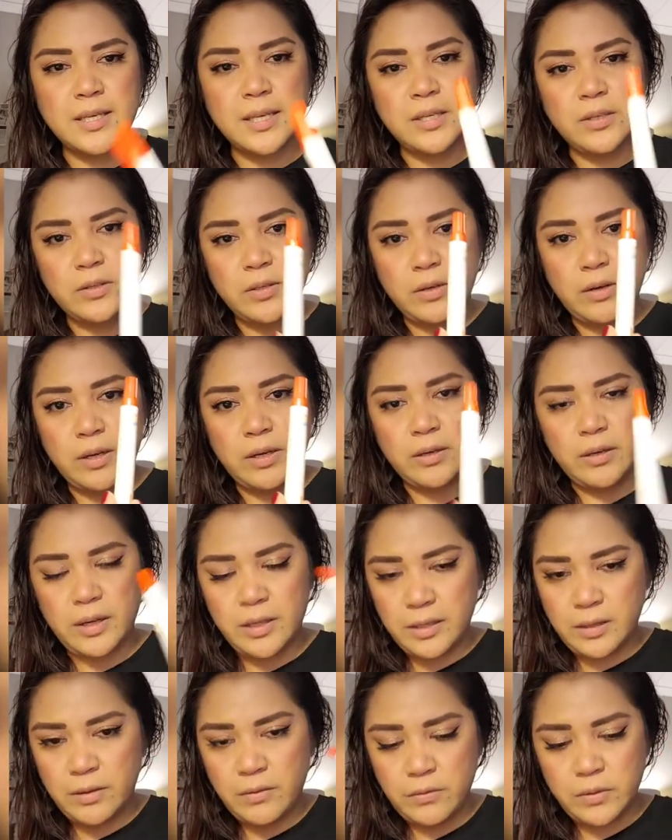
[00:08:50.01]
Can you tell I,
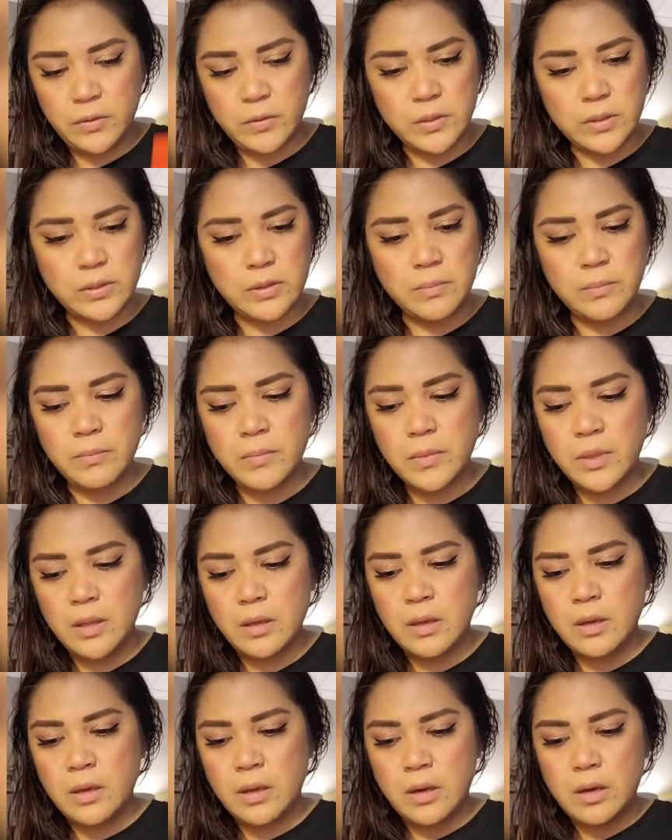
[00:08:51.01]
I love using them?
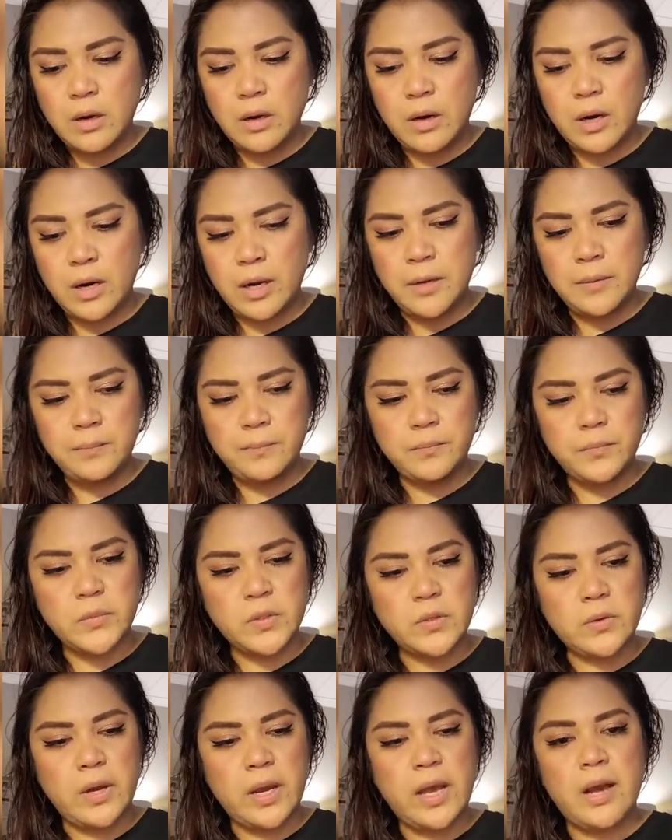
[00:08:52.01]
All right,
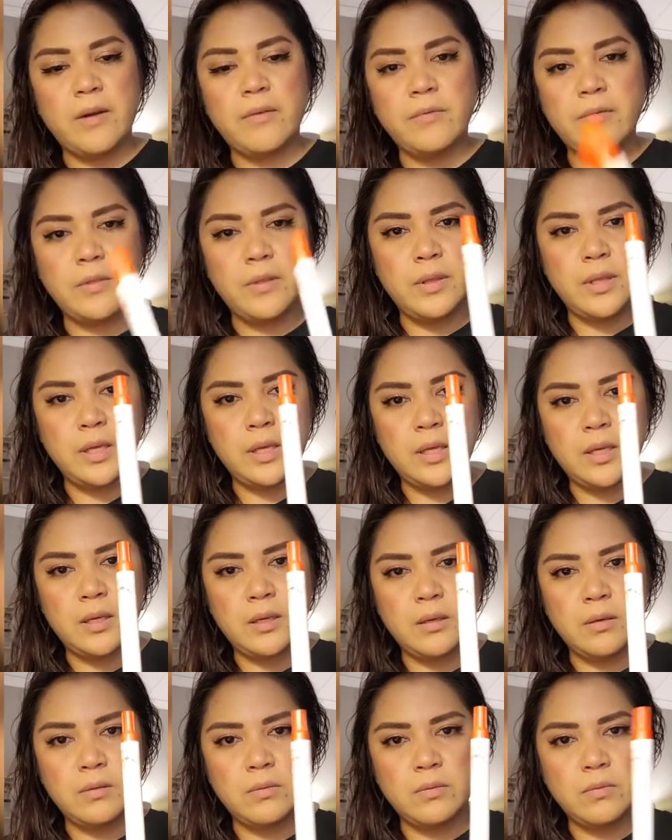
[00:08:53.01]
so I have
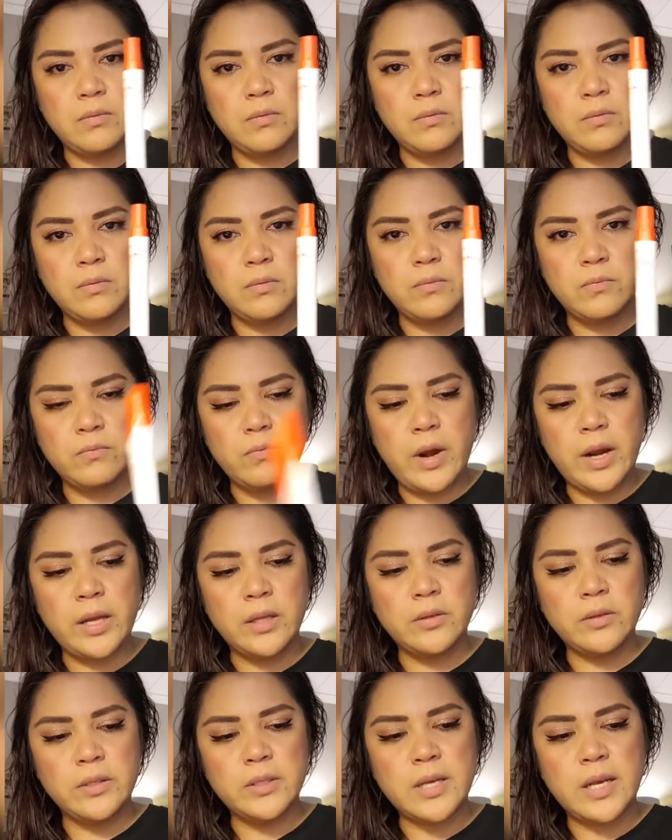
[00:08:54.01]
the
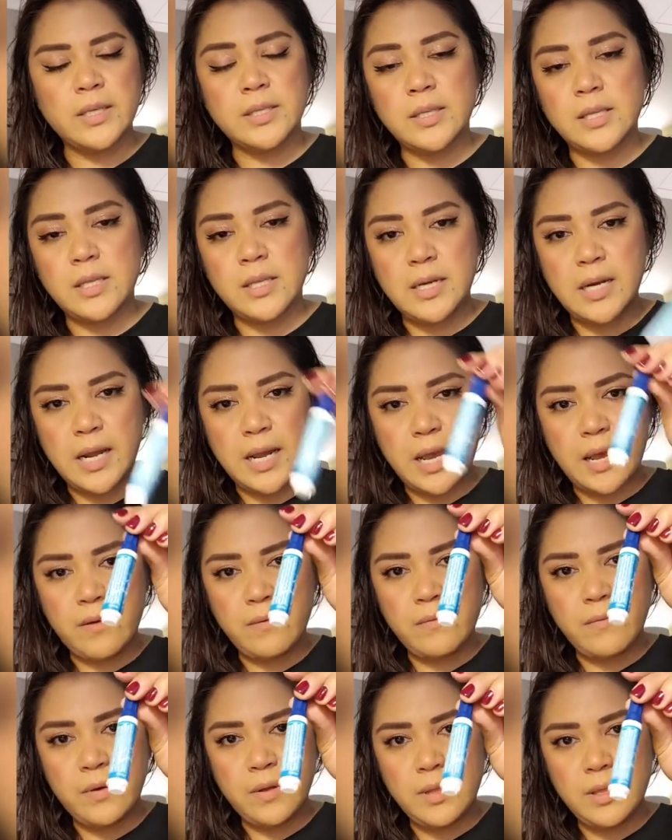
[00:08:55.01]
regular size and then I have
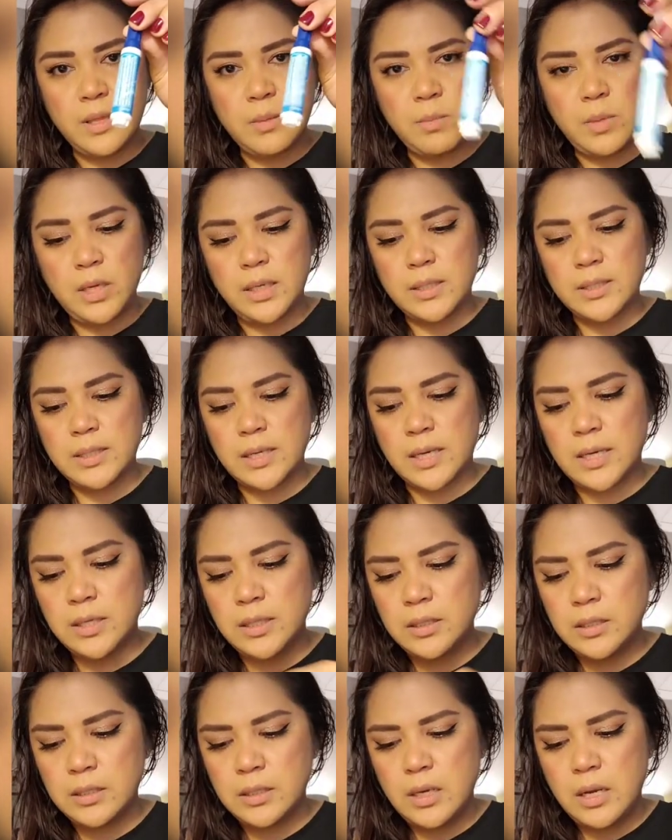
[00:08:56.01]
the mini
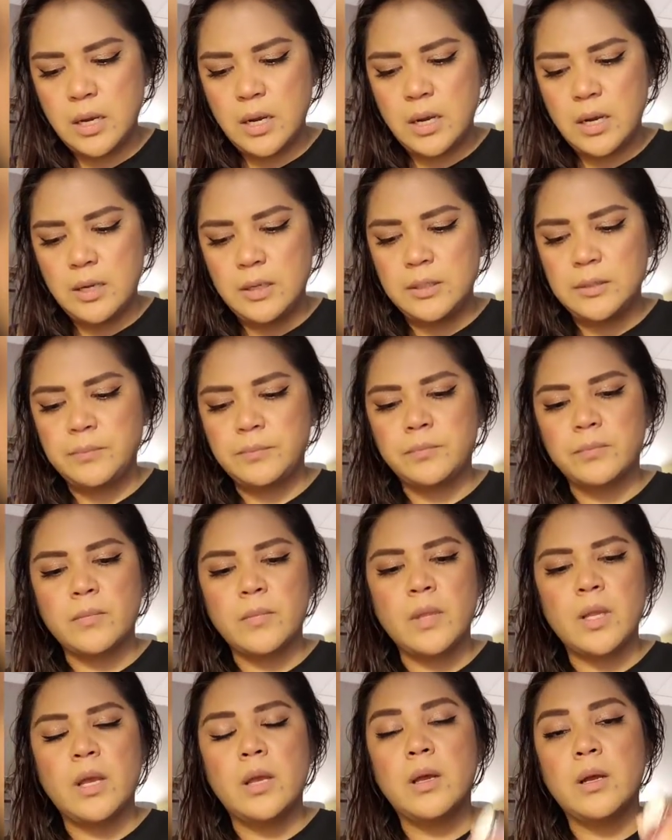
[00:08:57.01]
size.
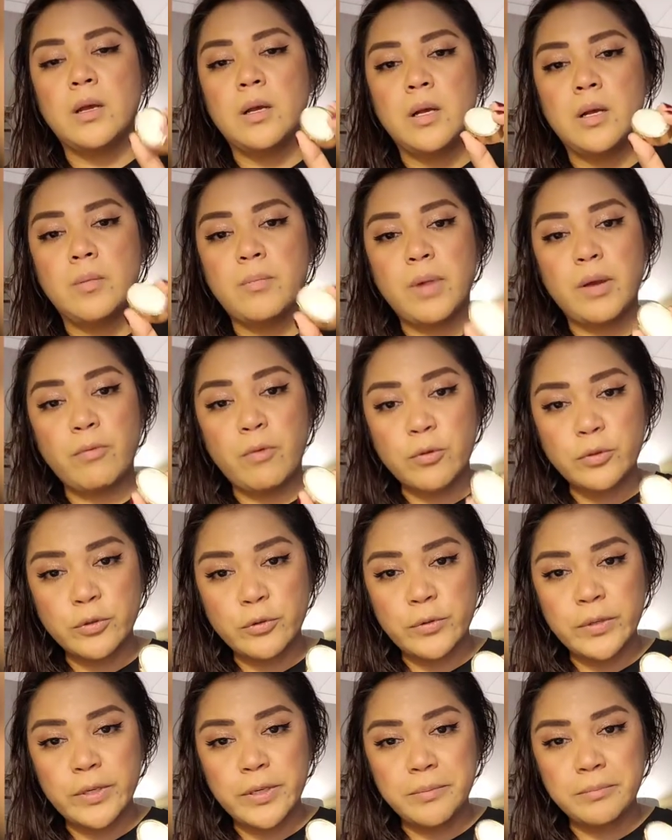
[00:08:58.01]
My
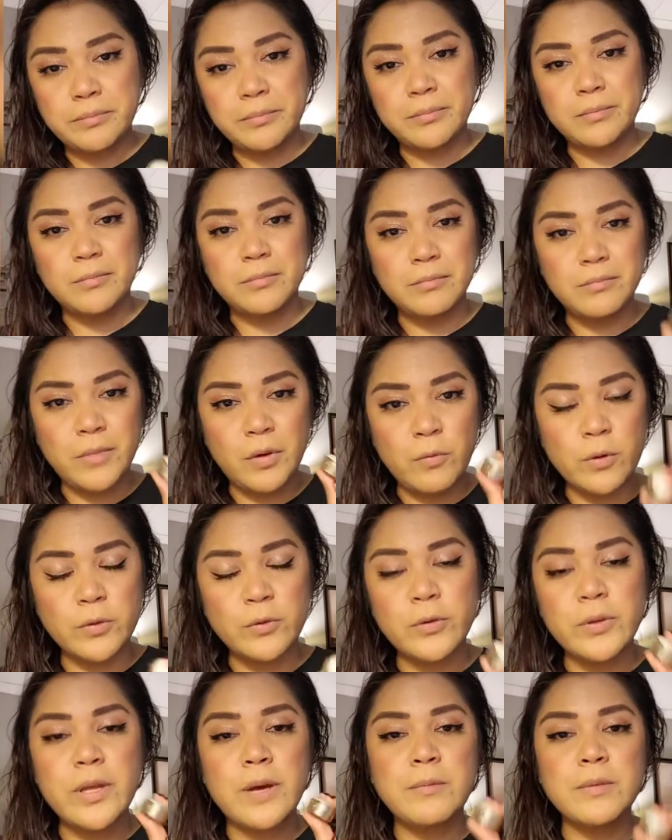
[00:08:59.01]
rosary. My
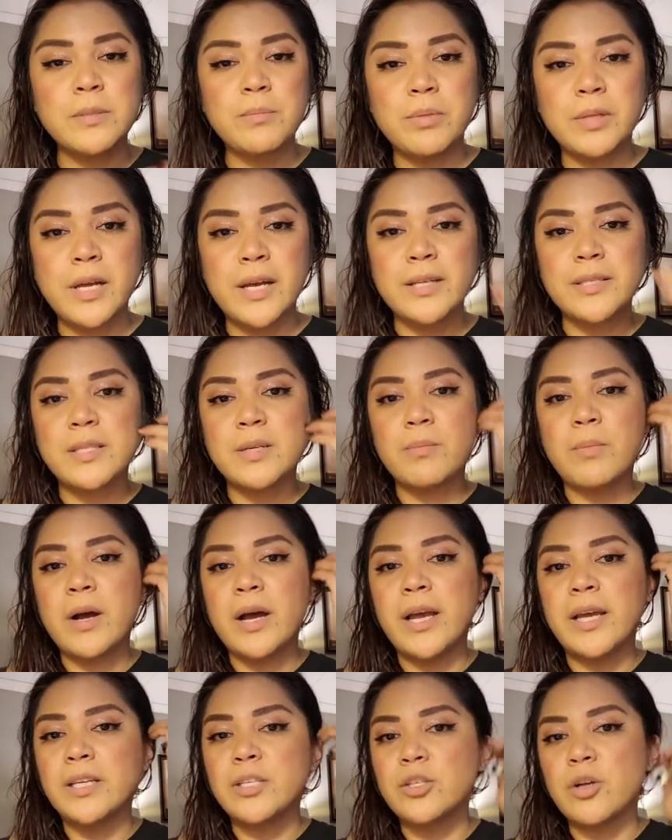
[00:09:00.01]
rosary that was blessed
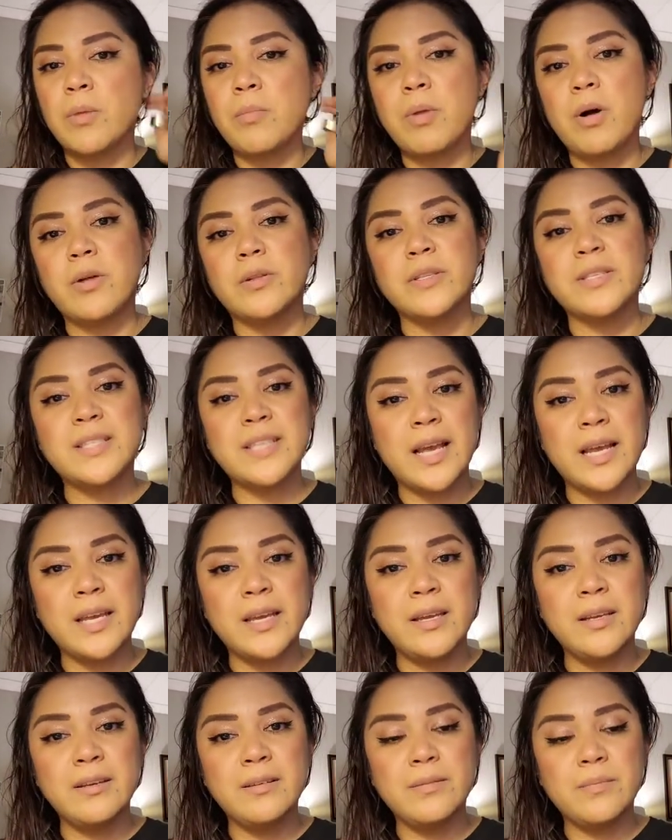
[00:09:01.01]
by John Paul
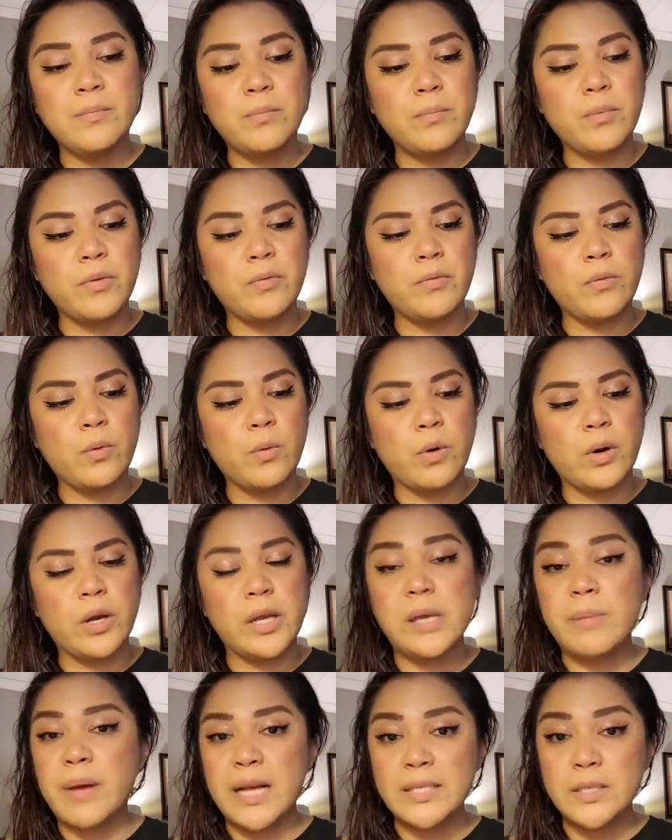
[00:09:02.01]
II before
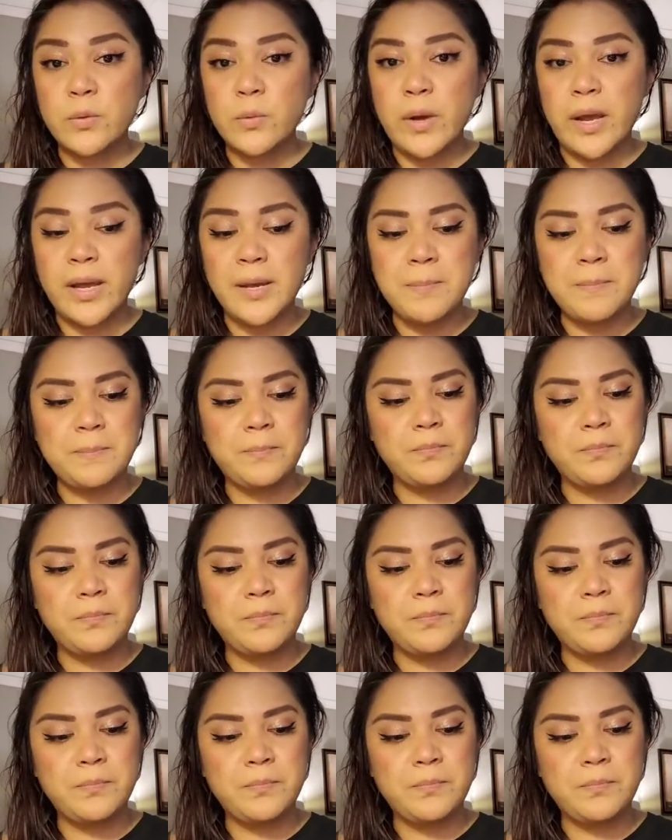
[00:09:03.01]
he passed away.